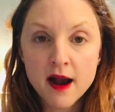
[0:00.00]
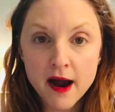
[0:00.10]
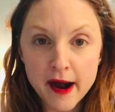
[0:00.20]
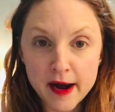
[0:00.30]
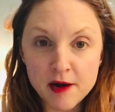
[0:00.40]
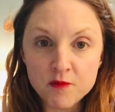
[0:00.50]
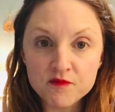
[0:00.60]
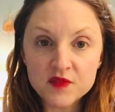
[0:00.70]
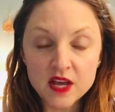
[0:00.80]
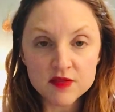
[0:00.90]
And
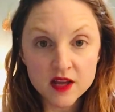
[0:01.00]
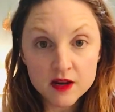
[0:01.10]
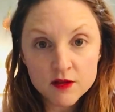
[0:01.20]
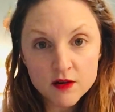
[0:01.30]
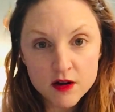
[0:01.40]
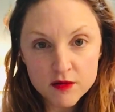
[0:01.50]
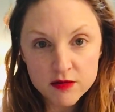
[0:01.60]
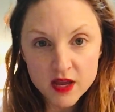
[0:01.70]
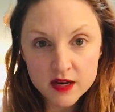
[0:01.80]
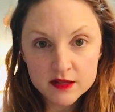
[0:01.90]
then there are
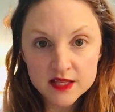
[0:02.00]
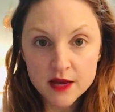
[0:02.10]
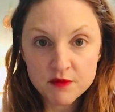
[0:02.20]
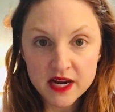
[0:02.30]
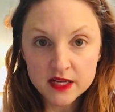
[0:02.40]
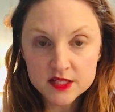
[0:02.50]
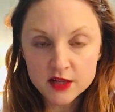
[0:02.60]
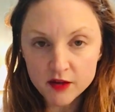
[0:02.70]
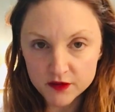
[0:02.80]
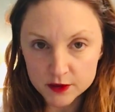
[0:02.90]
things that make us
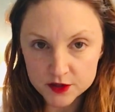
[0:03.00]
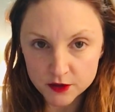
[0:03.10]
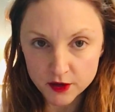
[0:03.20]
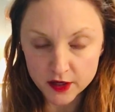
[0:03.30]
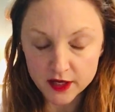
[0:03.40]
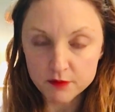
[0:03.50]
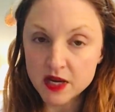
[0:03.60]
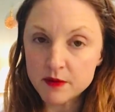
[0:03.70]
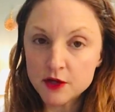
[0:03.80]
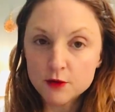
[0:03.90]
not feel so good. And
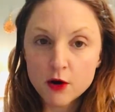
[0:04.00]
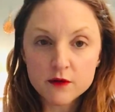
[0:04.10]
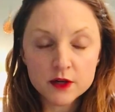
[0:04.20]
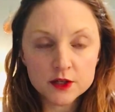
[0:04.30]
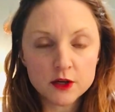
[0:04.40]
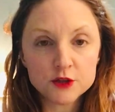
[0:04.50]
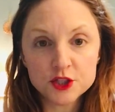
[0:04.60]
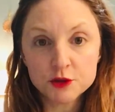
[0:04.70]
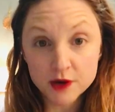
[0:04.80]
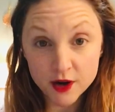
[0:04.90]
maybe you overindulge and
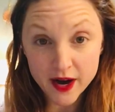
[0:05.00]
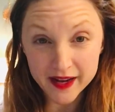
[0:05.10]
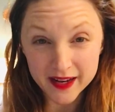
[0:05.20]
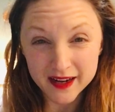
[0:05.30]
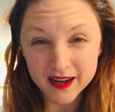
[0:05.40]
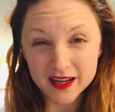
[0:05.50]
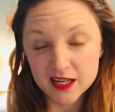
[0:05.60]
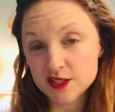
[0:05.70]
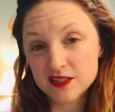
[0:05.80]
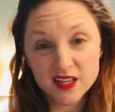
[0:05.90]
you regret it
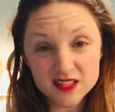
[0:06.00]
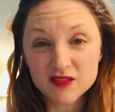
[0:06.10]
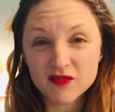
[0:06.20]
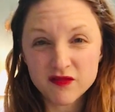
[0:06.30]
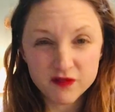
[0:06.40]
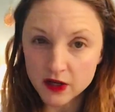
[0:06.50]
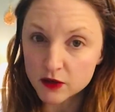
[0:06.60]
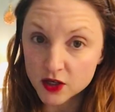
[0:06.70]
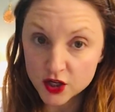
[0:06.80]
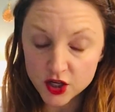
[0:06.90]
because it doesn't feel
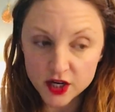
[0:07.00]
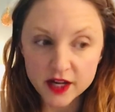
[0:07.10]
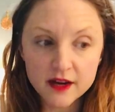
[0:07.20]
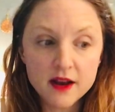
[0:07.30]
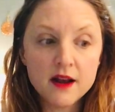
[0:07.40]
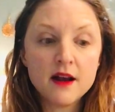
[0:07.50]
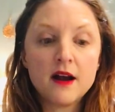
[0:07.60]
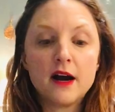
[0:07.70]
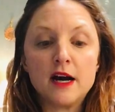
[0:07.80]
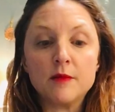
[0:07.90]
good.
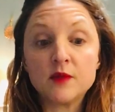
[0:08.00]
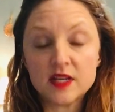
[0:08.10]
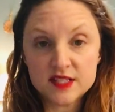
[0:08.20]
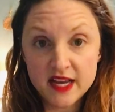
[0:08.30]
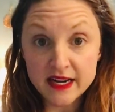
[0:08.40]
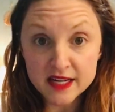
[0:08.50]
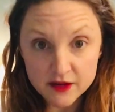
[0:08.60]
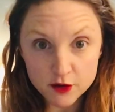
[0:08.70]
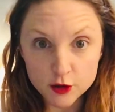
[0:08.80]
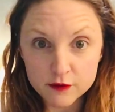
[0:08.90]
I'm not saying
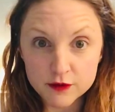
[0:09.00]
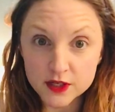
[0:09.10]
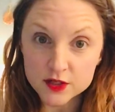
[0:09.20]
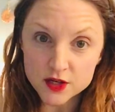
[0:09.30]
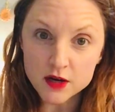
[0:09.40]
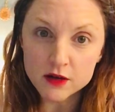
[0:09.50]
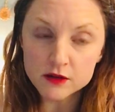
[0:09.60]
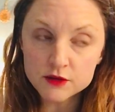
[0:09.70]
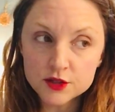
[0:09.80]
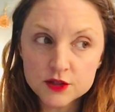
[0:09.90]
never
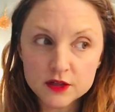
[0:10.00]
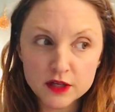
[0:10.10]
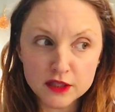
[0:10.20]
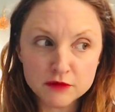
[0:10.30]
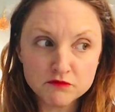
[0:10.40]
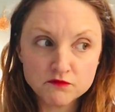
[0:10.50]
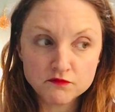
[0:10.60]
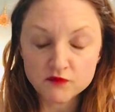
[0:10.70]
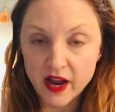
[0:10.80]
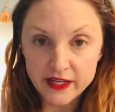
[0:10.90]
overindulge.
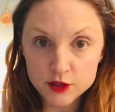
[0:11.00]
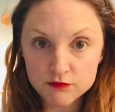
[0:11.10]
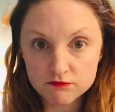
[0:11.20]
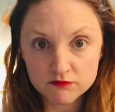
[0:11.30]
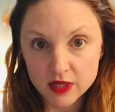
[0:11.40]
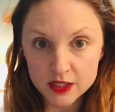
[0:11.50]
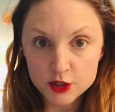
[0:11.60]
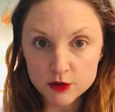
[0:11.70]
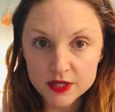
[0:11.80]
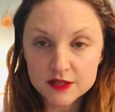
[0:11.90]
I
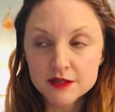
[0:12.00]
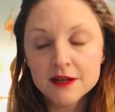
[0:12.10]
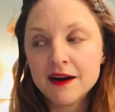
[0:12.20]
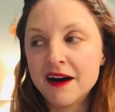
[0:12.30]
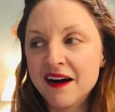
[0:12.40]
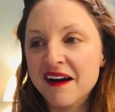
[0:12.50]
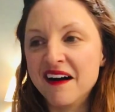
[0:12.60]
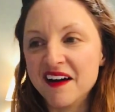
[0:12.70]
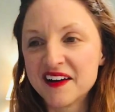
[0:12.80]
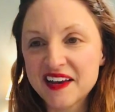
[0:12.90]
do it
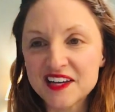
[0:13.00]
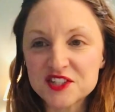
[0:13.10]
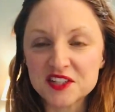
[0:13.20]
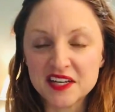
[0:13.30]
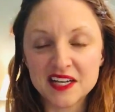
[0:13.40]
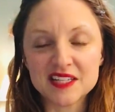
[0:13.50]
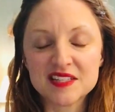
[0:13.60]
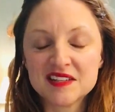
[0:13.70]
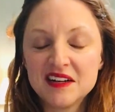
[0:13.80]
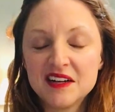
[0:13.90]
occasionally. It's